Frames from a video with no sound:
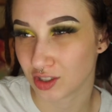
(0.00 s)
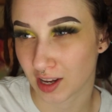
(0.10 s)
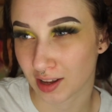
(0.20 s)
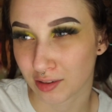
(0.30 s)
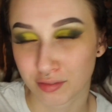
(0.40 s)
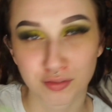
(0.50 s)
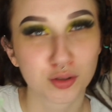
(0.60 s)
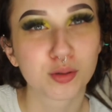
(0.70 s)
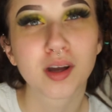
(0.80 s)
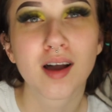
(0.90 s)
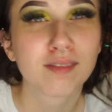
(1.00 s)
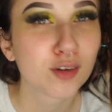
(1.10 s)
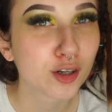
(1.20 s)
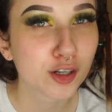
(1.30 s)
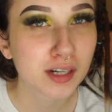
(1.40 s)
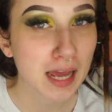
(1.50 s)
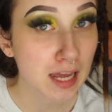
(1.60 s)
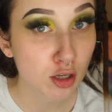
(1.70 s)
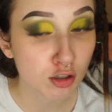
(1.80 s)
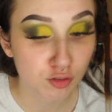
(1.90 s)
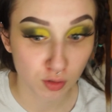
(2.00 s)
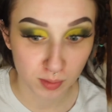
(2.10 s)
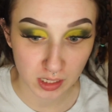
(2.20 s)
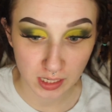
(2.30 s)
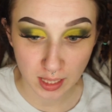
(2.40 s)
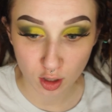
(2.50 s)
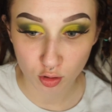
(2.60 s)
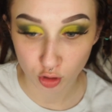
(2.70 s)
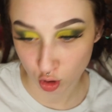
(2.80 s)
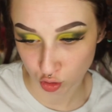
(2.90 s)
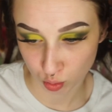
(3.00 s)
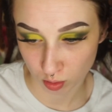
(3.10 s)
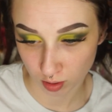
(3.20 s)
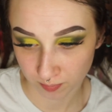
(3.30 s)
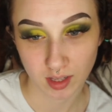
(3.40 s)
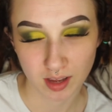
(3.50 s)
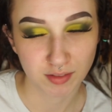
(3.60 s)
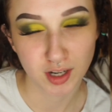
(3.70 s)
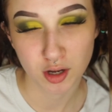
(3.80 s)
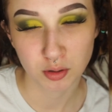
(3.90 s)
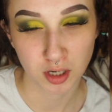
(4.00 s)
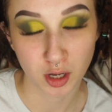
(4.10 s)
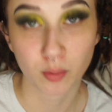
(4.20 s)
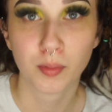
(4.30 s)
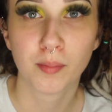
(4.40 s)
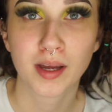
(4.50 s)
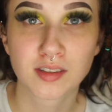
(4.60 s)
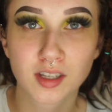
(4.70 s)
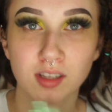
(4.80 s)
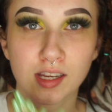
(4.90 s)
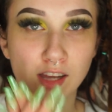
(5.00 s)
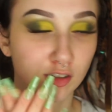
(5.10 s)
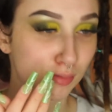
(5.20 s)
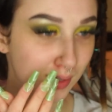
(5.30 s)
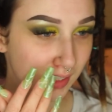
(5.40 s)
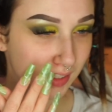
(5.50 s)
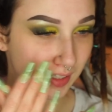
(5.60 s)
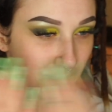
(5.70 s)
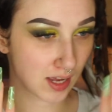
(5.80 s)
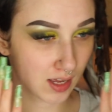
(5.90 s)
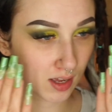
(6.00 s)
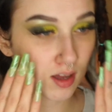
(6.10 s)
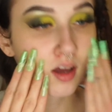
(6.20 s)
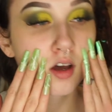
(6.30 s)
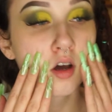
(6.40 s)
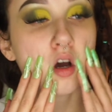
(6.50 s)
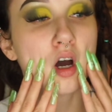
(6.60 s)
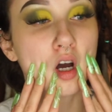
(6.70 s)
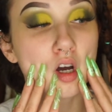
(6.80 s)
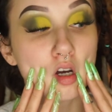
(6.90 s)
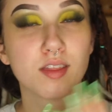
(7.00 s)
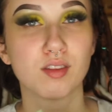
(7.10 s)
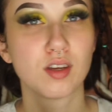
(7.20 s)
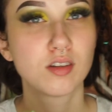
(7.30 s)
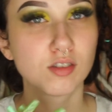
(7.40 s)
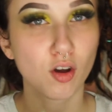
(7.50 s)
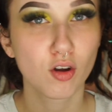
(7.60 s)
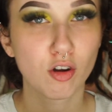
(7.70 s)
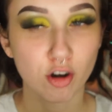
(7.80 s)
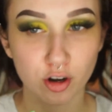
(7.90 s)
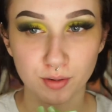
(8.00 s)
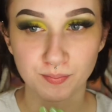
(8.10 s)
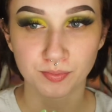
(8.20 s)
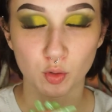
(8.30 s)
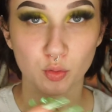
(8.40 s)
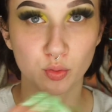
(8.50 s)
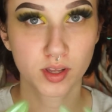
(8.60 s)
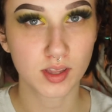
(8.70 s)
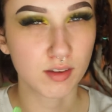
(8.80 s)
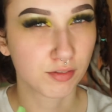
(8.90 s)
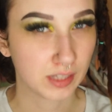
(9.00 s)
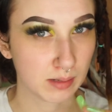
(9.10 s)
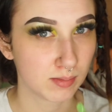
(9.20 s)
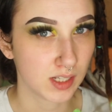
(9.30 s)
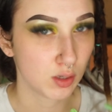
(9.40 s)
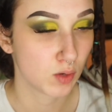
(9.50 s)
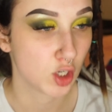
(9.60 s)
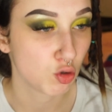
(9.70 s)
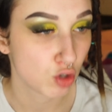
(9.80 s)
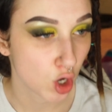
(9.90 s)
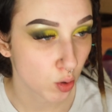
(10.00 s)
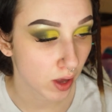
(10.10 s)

Gel Full Cover Nails from e.l.f. Couture. If you know, you know. But basically, I just wanted to say, these are really flimsy when you don't